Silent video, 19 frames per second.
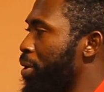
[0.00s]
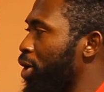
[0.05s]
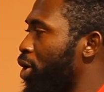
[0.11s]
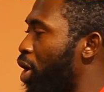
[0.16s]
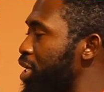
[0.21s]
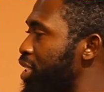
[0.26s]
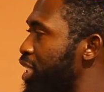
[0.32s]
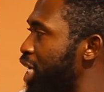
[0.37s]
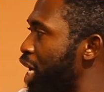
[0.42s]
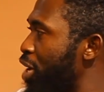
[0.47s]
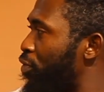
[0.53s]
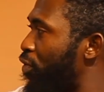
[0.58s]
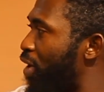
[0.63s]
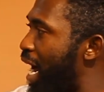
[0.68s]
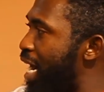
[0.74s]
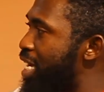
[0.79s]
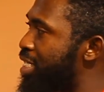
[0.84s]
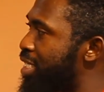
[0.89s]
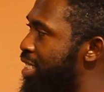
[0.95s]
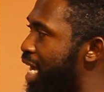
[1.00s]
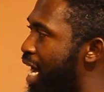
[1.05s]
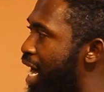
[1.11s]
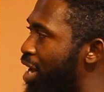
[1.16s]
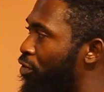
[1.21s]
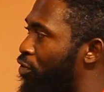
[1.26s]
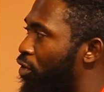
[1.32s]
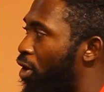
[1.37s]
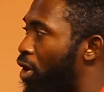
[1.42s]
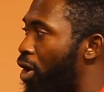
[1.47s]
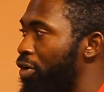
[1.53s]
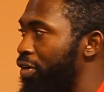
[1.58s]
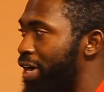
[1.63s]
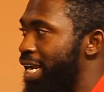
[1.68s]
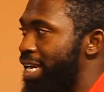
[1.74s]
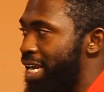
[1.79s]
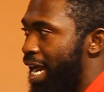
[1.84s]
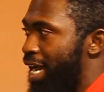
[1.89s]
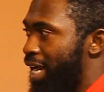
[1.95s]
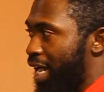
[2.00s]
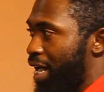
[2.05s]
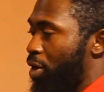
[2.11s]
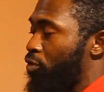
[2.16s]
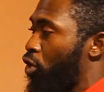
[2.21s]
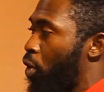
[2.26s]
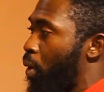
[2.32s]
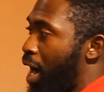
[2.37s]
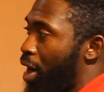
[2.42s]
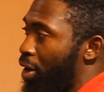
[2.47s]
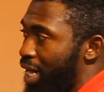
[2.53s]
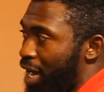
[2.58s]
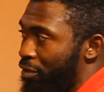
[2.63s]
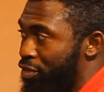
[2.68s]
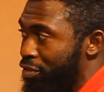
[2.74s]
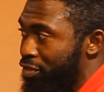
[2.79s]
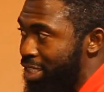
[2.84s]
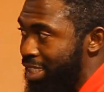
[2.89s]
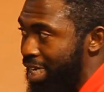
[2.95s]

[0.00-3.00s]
because if I sell for 100 naira, for 150